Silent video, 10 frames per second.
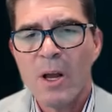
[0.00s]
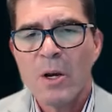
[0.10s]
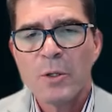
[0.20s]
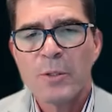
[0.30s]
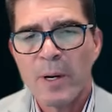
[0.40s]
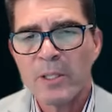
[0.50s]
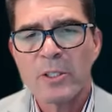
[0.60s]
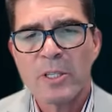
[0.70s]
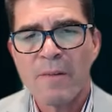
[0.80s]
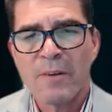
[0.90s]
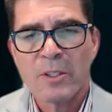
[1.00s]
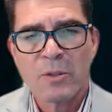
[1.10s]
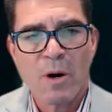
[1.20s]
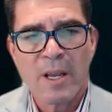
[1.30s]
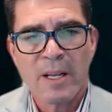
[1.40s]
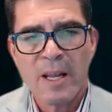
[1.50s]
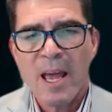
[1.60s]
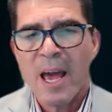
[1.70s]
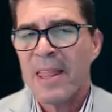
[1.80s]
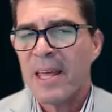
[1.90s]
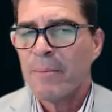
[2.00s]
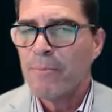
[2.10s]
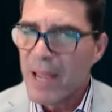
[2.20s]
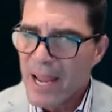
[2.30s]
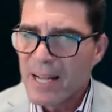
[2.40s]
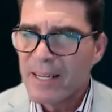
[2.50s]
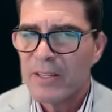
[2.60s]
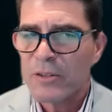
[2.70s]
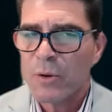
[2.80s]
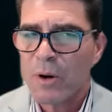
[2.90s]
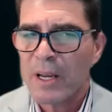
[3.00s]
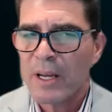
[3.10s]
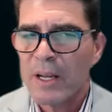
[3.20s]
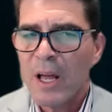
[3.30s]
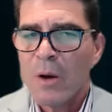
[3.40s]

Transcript: who sponges off a Sorokin and then abandons Sorokin